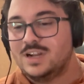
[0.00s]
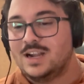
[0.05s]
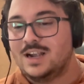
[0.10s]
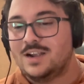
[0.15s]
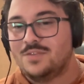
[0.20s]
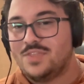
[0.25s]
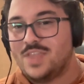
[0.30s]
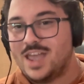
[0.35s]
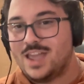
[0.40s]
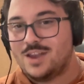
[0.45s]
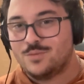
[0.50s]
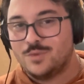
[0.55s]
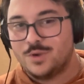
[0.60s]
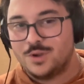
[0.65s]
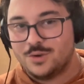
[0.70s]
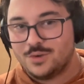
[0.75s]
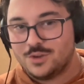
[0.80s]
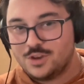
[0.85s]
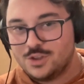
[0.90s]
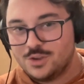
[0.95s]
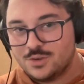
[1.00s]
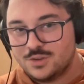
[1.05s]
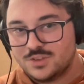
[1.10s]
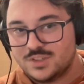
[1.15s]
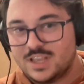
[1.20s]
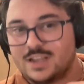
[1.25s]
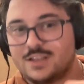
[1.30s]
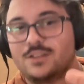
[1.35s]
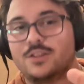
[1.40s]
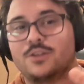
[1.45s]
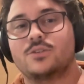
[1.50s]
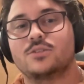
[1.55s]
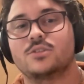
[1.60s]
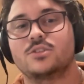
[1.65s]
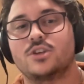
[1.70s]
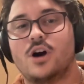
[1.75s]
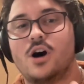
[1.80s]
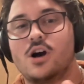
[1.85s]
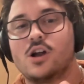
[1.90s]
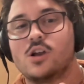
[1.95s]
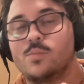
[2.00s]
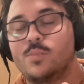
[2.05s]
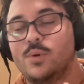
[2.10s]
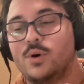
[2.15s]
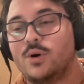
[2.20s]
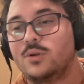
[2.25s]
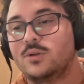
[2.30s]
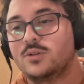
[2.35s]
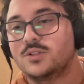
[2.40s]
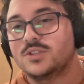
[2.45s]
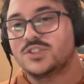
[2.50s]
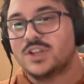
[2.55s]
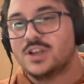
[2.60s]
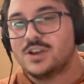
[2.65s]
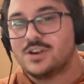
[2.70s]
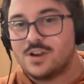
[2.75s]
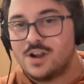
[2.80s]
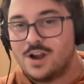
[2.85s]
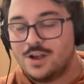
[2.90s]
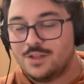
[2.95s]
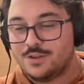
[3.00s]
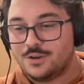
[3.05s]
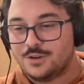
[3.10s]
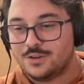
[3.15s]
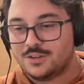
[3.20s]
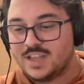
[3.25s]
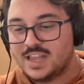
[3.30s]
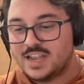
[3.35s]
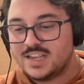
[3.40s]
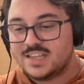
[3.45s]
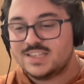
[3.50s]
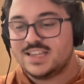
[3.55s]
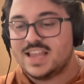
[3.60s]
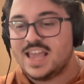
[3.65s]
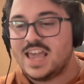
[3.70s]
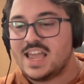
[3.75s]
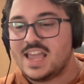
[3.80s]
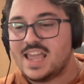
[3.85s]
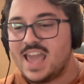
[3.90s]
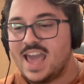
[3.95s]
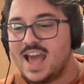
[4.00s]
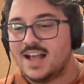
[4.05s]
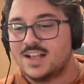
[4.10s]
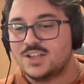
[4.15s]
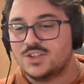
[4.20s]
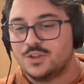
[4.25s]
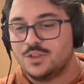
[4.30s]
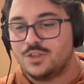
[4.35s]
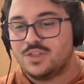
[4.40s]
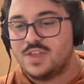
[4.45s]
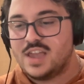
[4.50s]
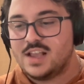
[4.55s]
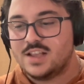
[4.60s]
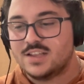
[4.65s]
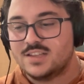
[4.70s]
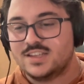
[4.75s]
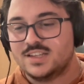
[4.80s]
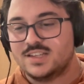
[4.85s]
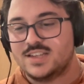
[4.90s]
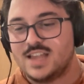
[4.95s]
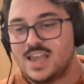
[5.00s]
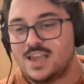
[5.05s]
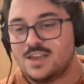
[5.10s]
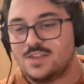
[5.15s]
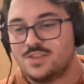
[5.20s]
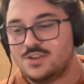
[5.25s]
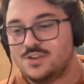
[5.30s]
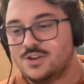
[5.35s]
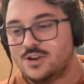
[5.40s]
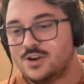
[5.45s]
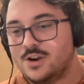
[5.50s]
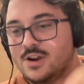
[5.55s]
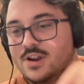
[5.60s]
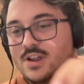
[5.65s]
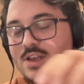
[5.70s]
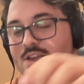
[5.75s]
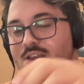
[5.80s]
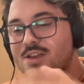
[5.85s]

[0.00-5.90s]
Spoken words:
And then we would use like little dog bowls and other like sandcastle things to take the dirt,